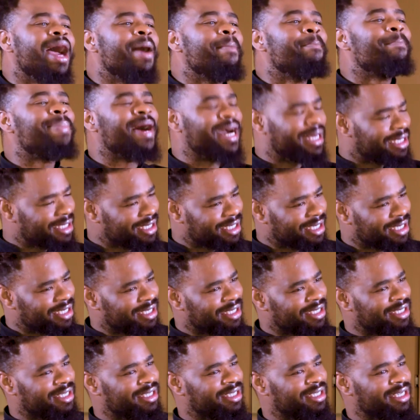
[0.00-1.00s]

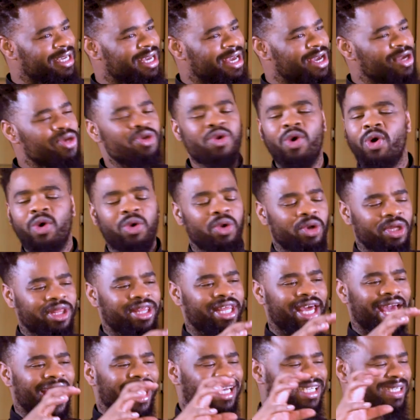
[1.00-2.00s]
pastors,
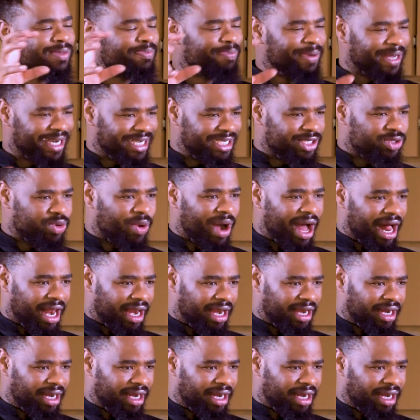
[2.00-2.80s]
they are spiritual